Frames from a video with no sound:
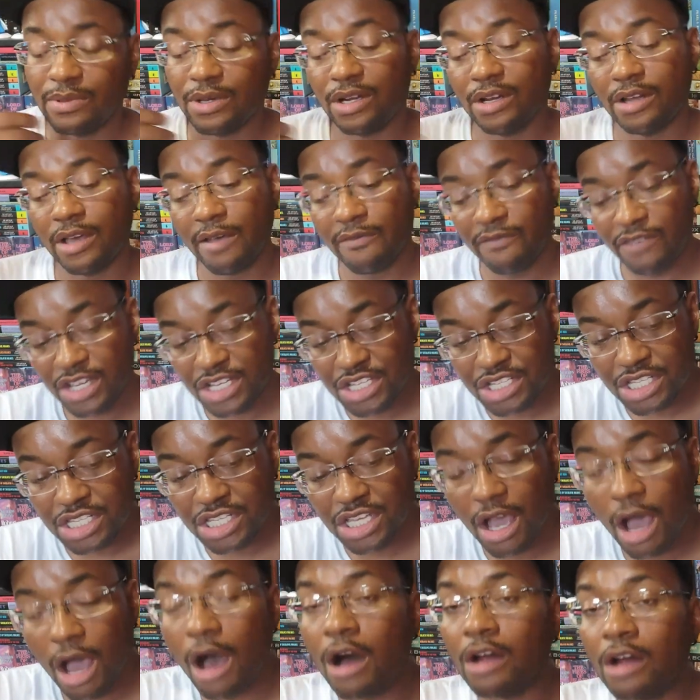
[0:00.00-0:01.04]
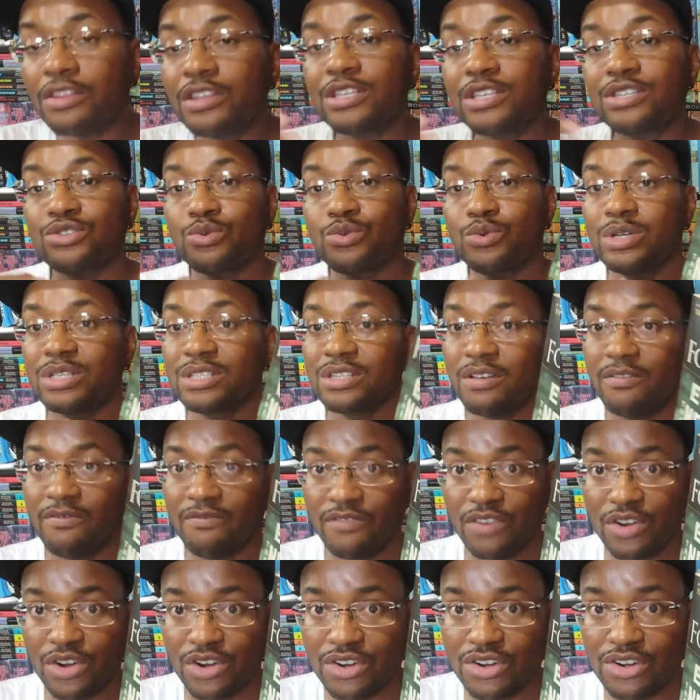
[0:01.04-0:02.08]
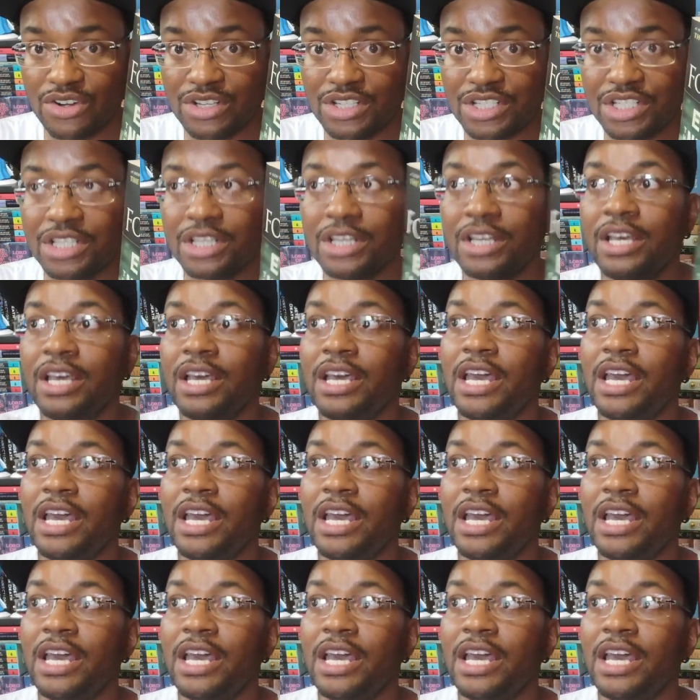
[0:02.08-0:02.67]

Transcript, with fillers: But eventually all these stories converge